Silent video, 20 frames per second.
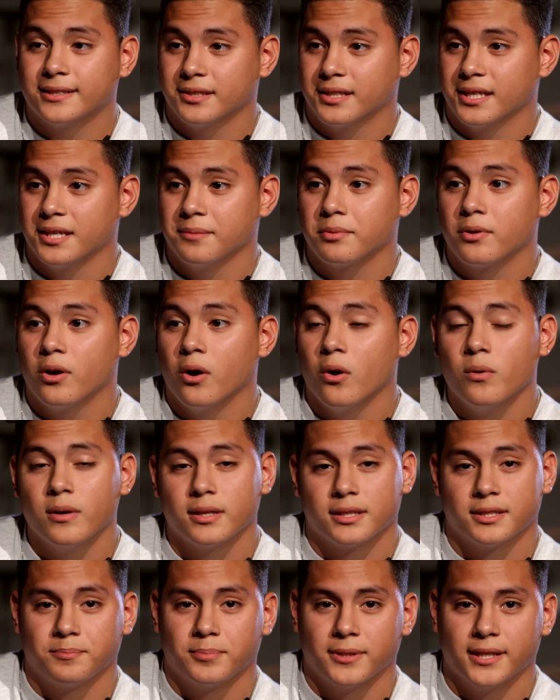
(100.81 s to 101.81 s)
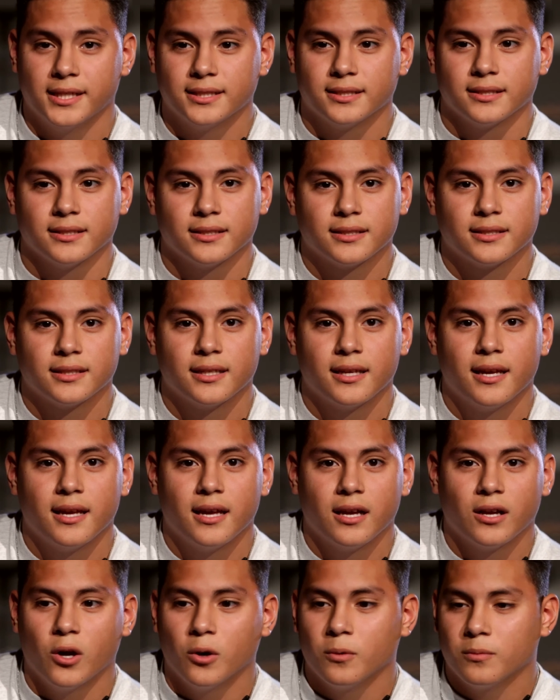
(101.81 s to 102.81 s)
to keep going to places.
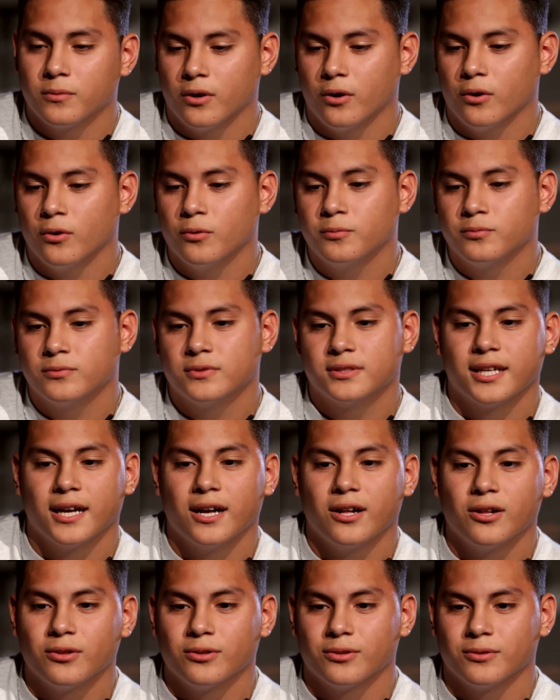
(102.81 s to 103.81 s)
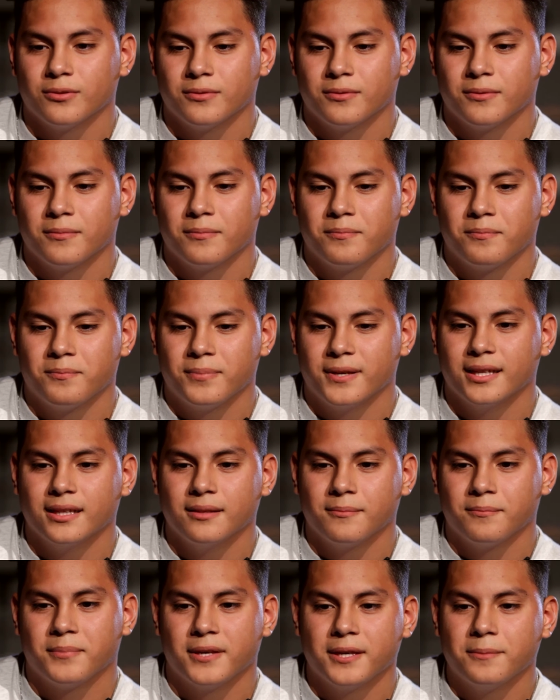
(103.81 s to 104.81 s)
Go tell
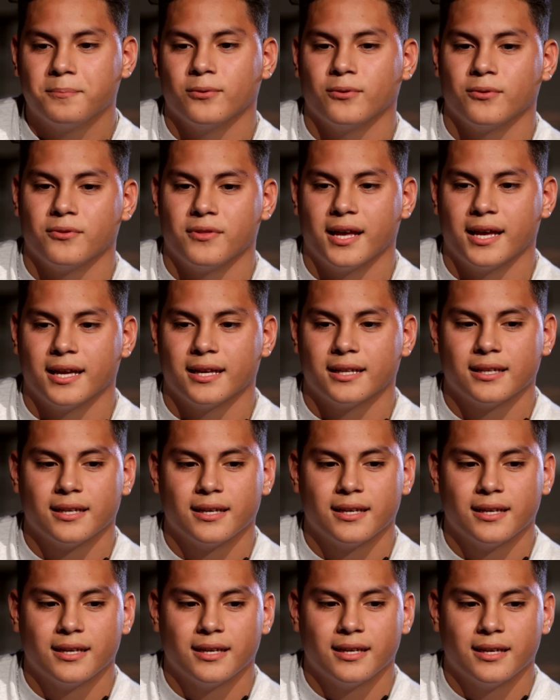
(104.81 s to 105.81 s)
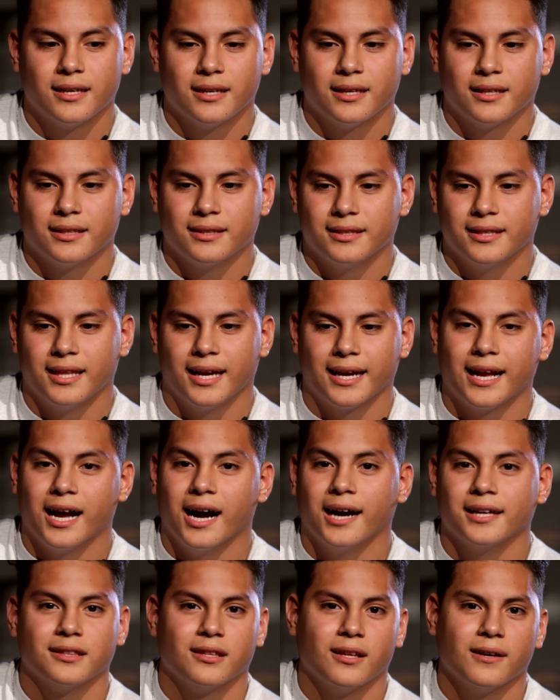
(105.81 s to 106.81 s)
people that
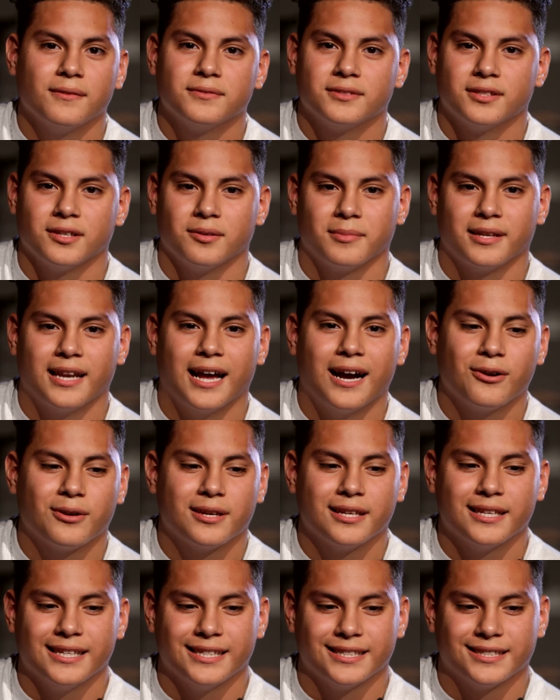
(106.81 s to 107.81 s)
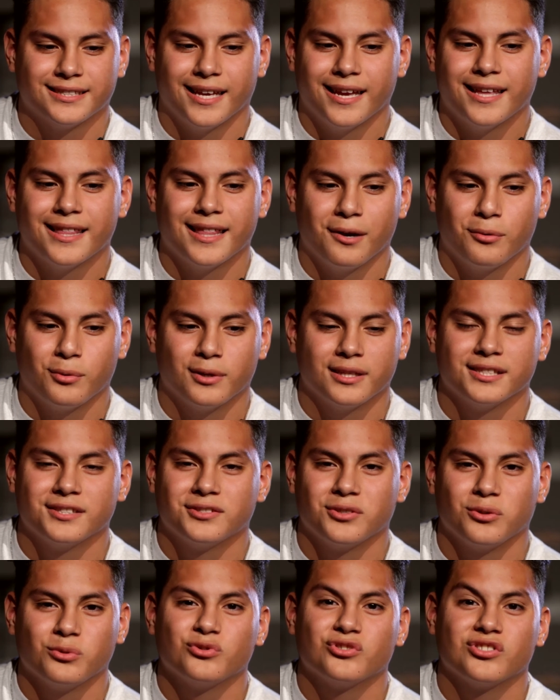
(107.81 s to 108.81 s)
God loves them. And how can he say that when his
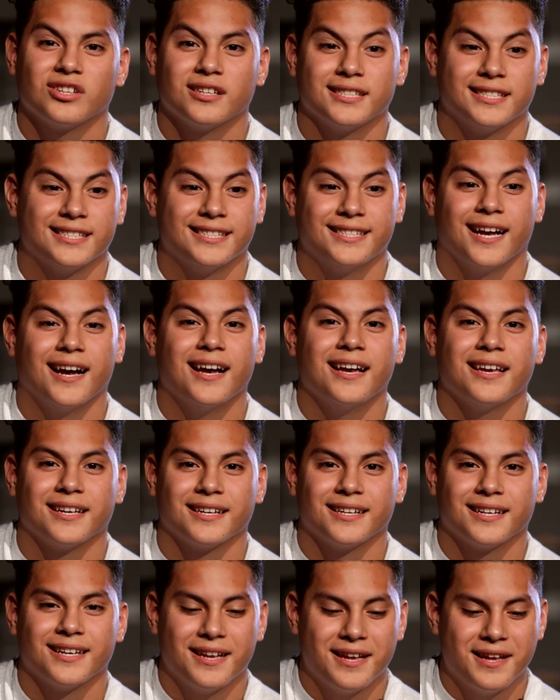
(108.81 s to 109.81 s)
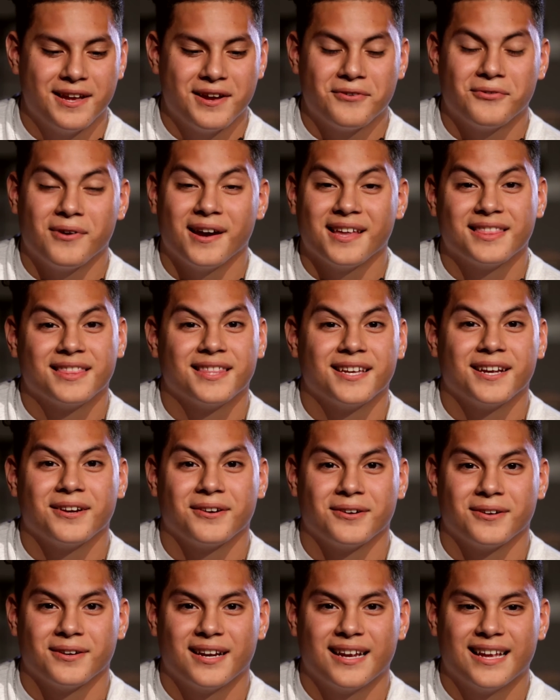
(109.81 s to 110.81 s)
own son is dying right
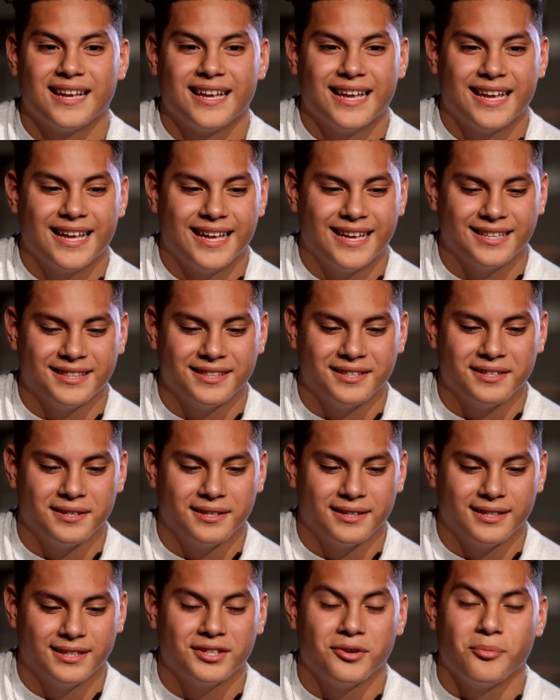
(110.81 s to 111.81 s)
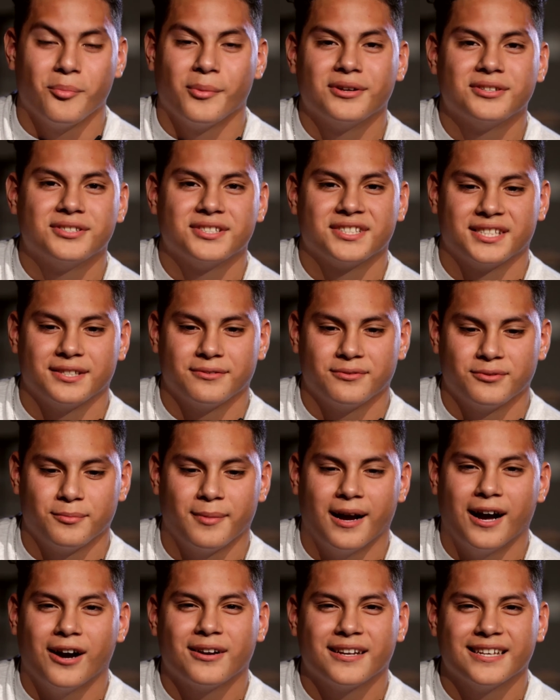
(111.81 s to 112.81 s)
there in the emergency room?
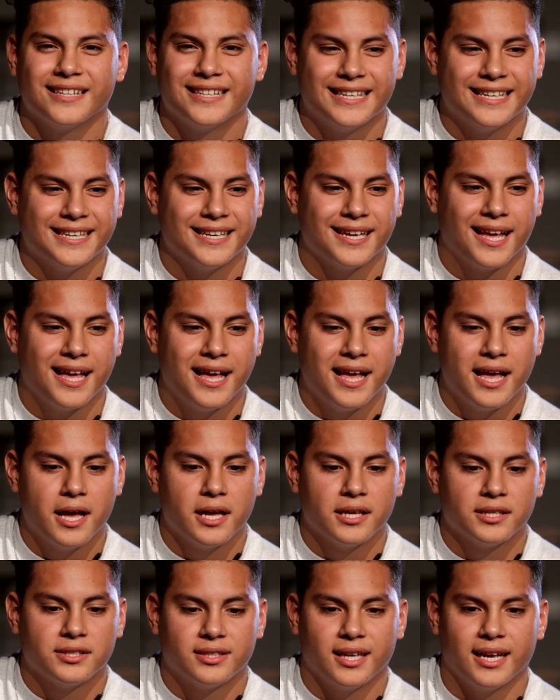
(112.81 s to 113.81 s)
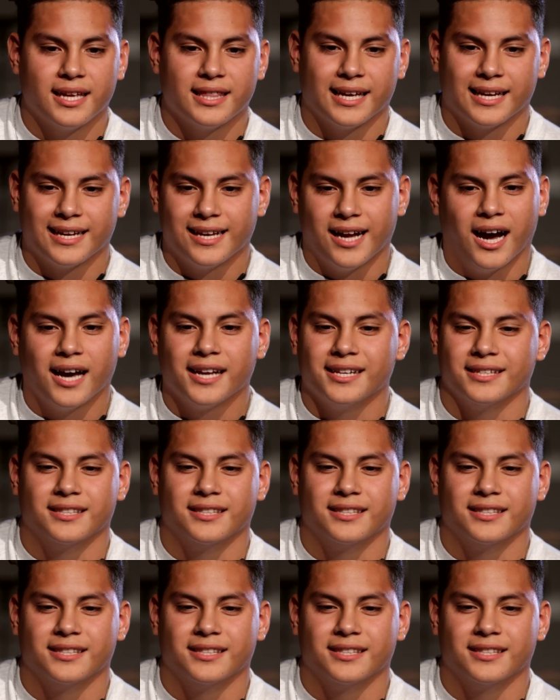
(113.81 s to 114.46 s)
How can he say that God